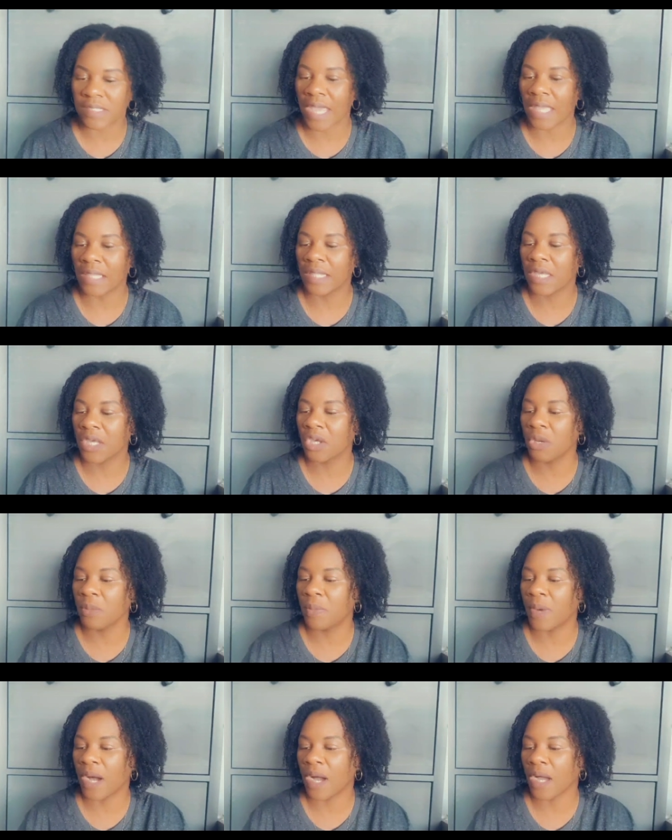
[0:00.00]
daily goodie
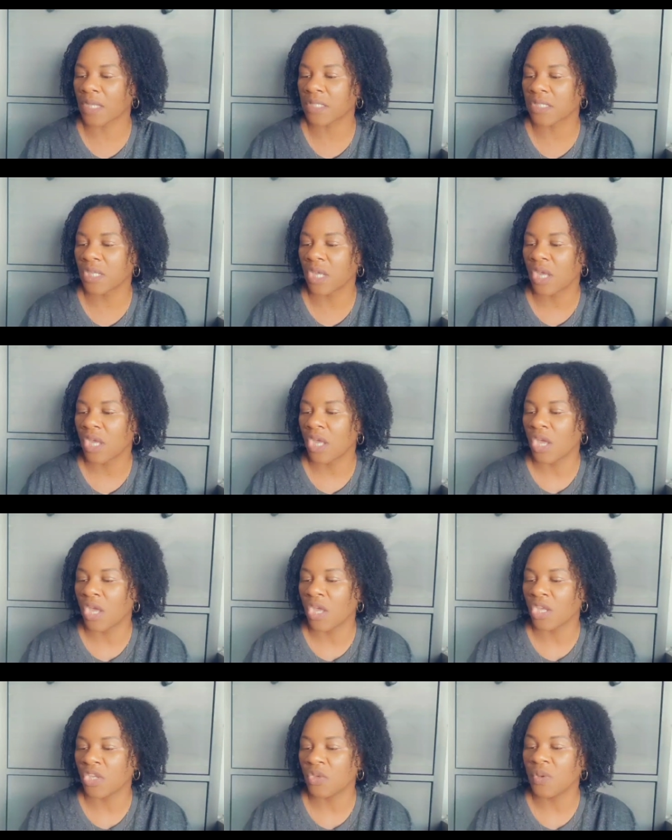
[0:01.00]
box.
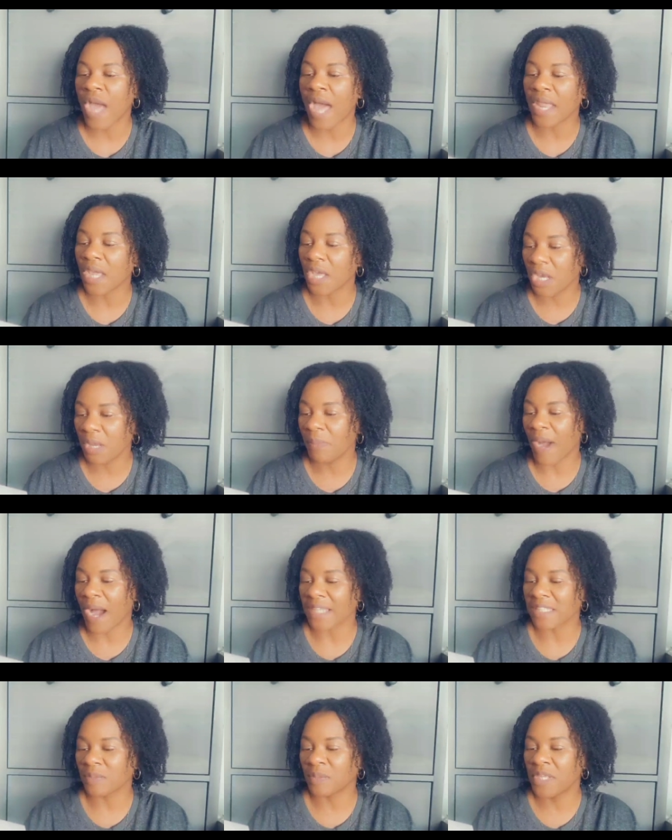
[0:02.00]
You got a goodie
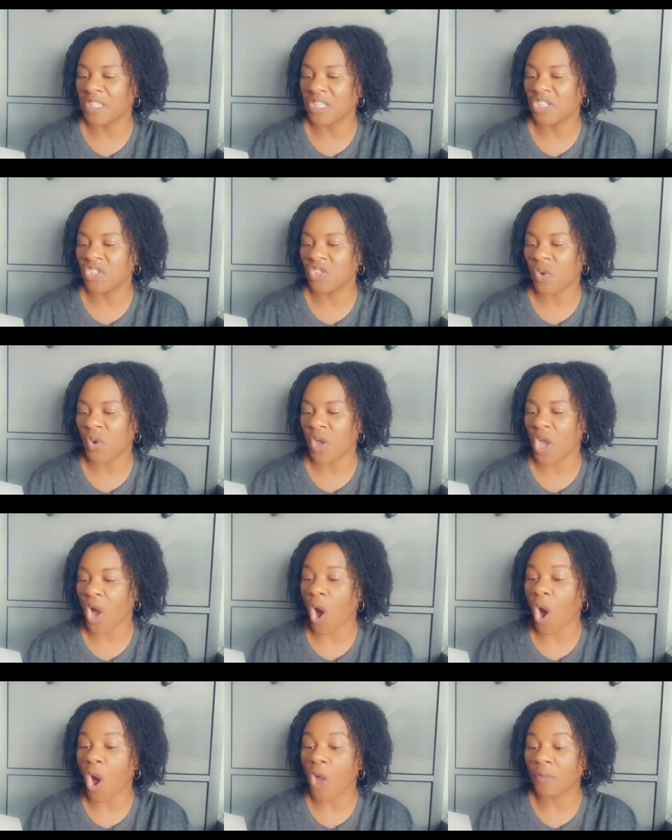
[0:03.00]
box. Please enjoy
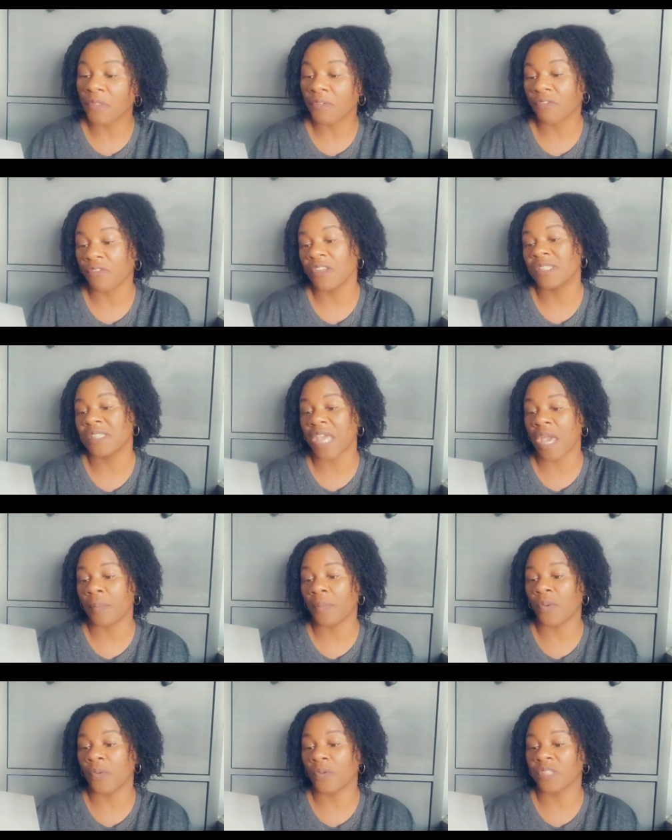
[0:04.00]
all of the free
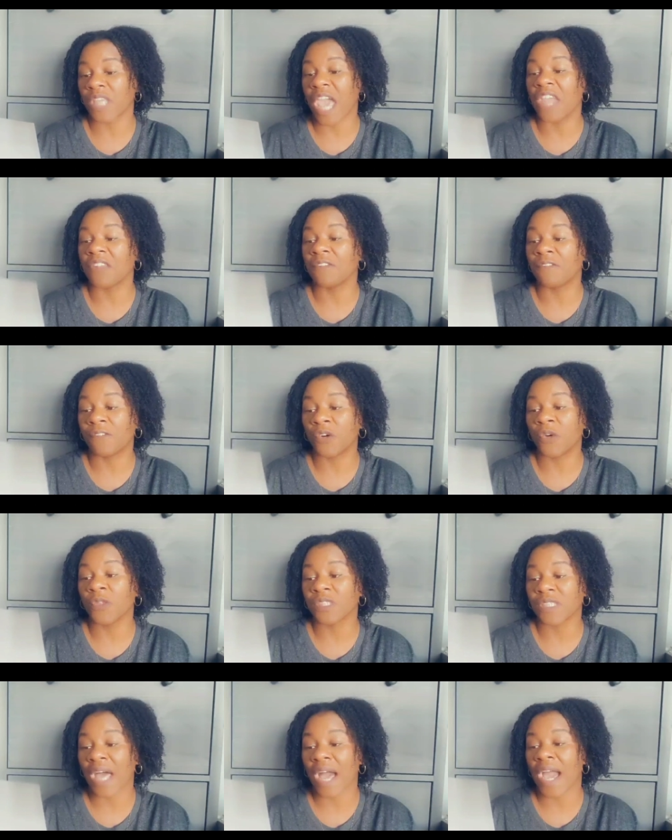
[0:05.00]
samples and
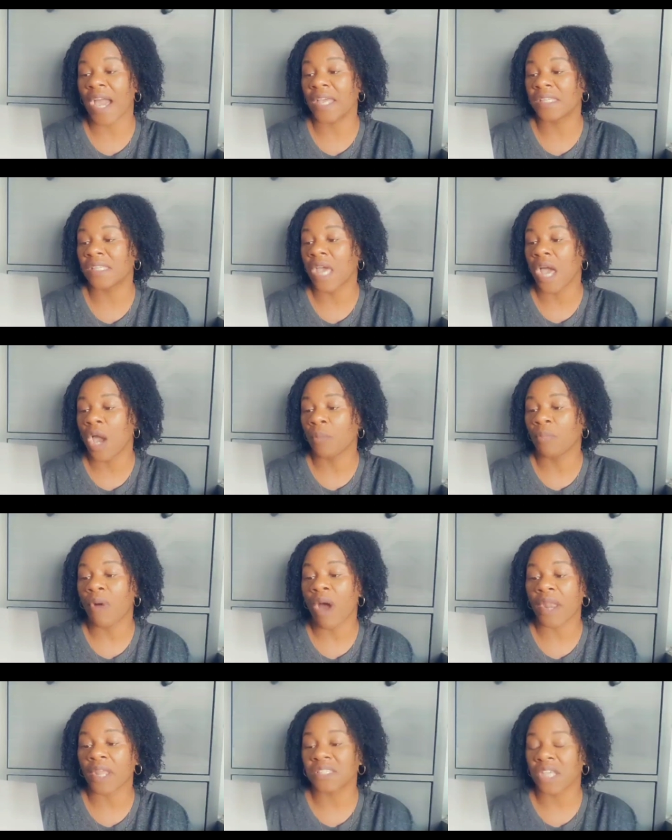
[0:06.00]
full size
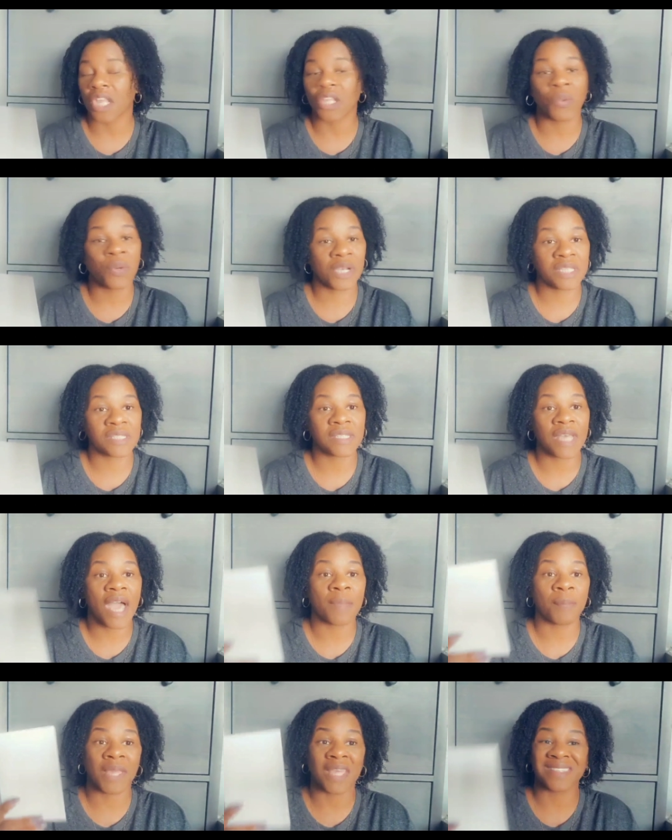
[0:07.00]
products included
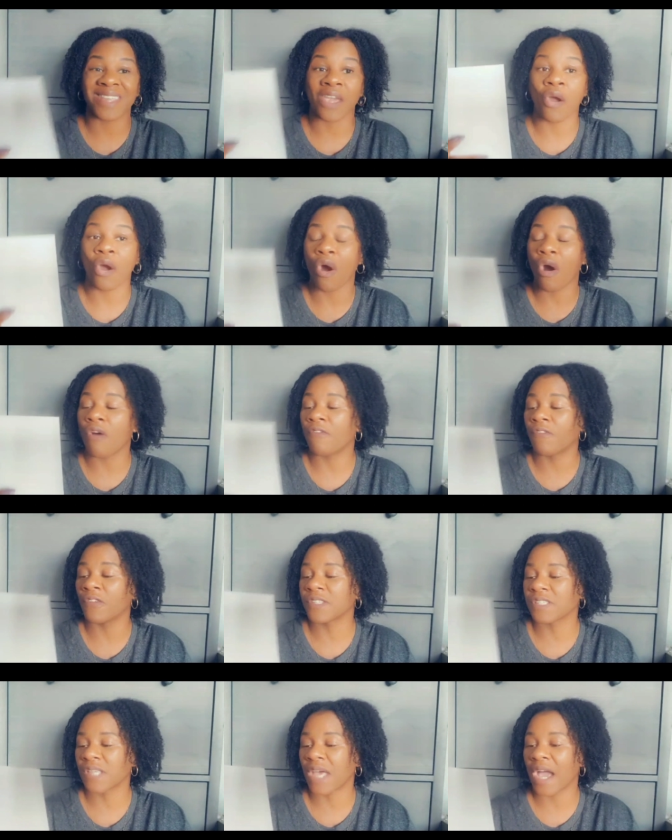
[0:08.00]
inside because they are all
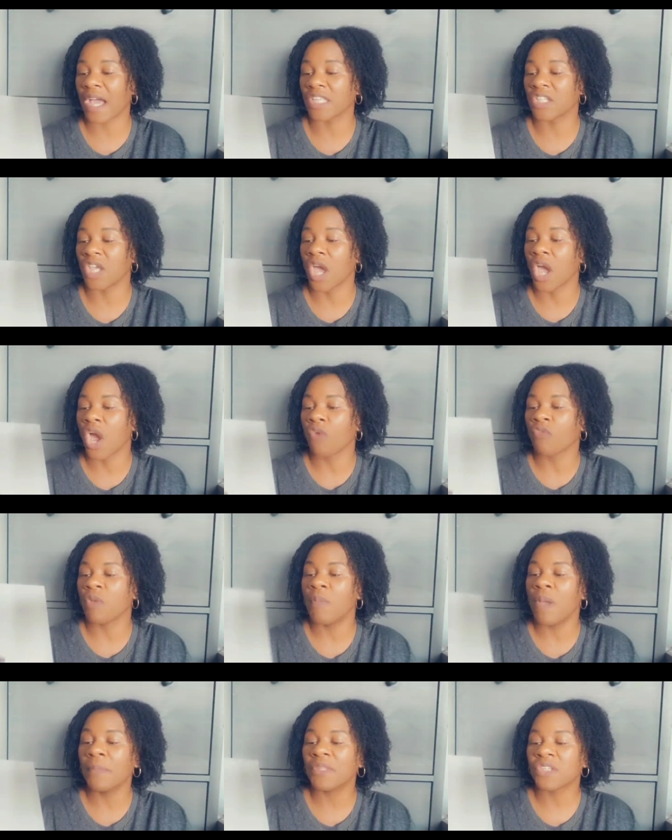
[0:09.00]
full size.
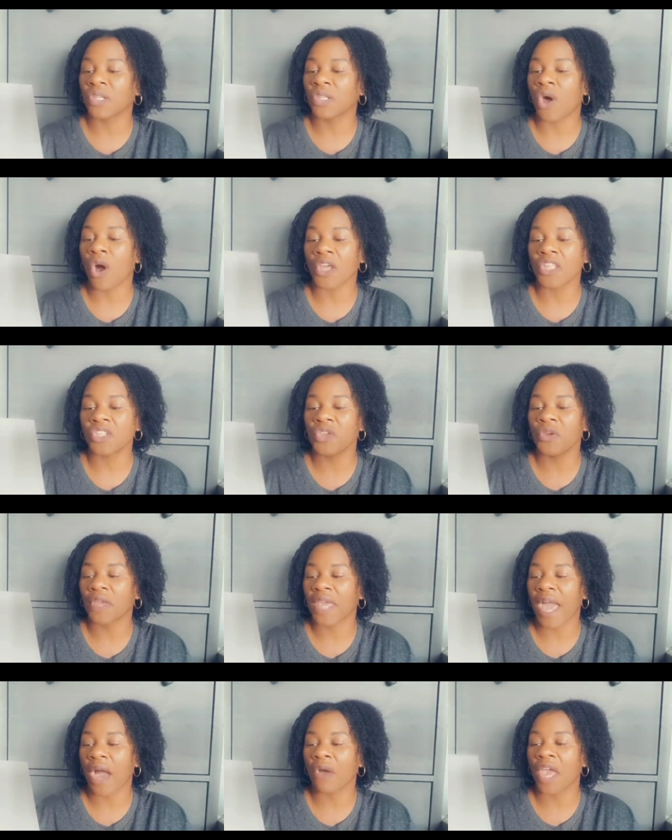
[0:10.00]
Remember to log into your
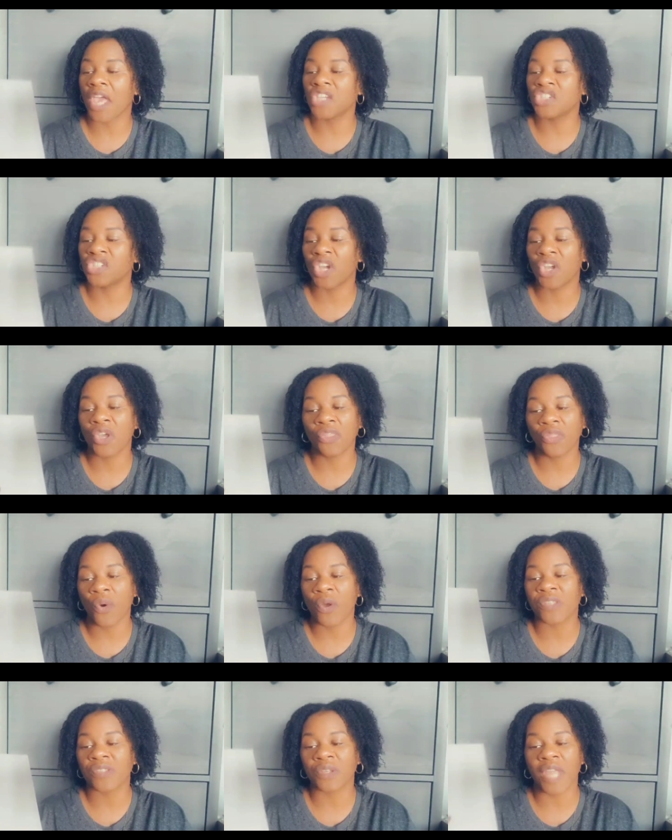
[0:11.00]
account and share your
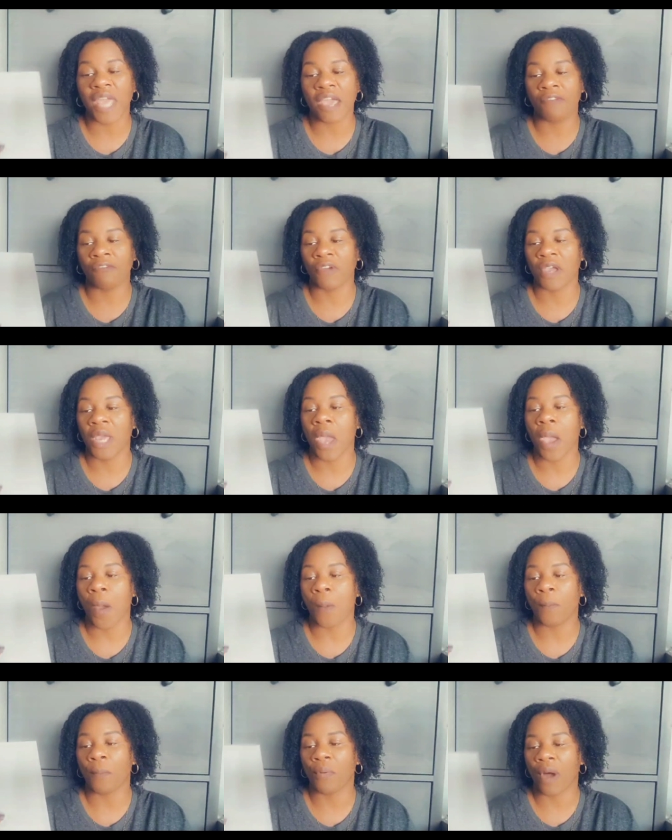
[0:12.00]
thoughts on every
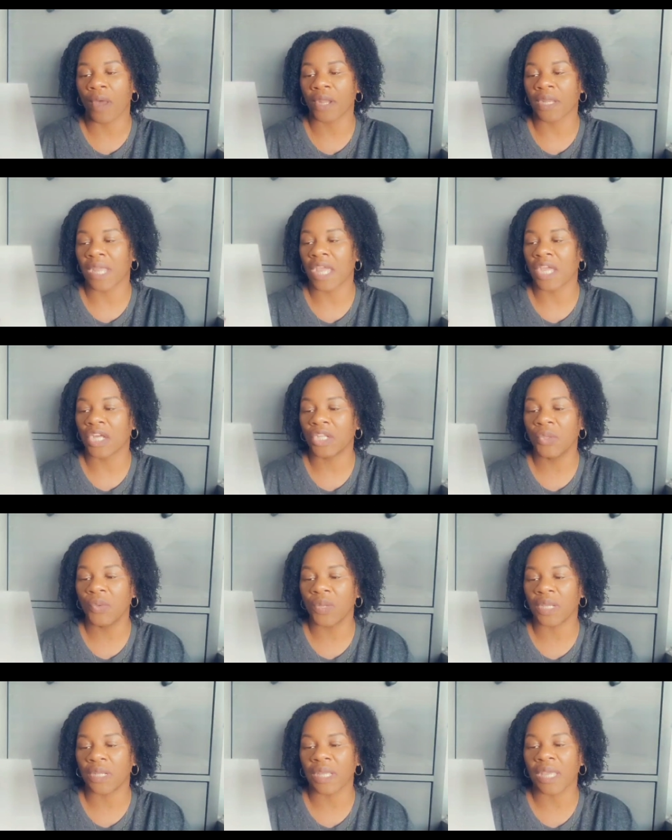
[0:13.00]
product
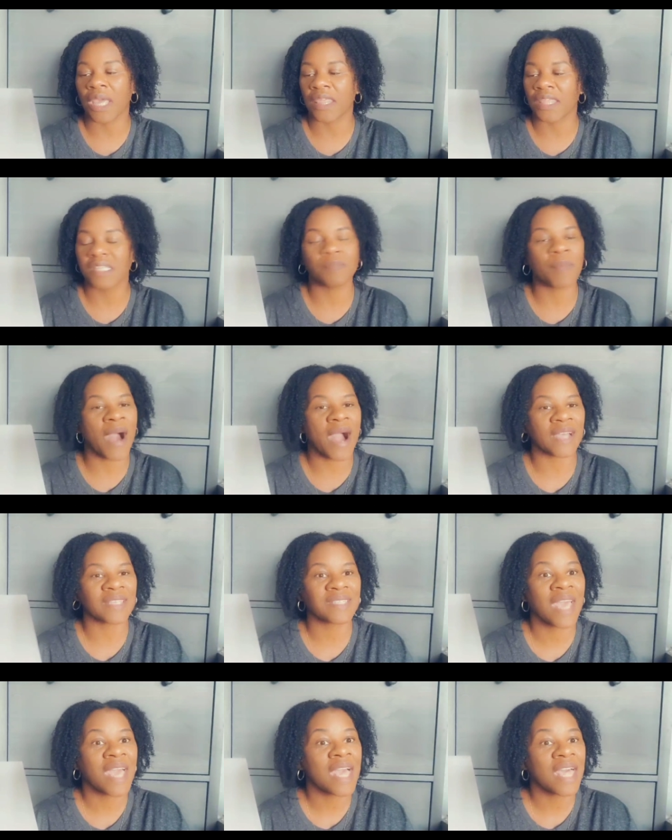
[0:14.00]
included in this
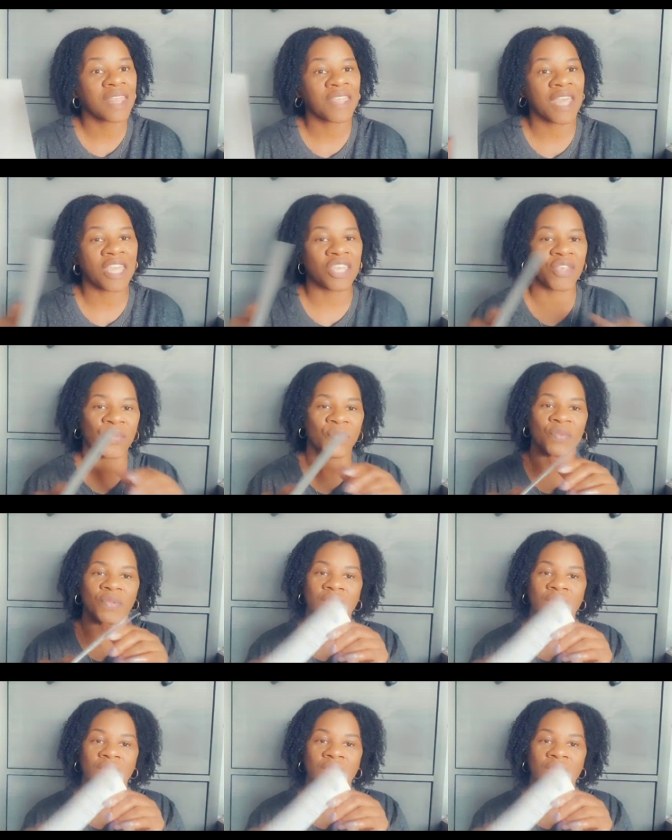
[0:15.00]
box. Thank you.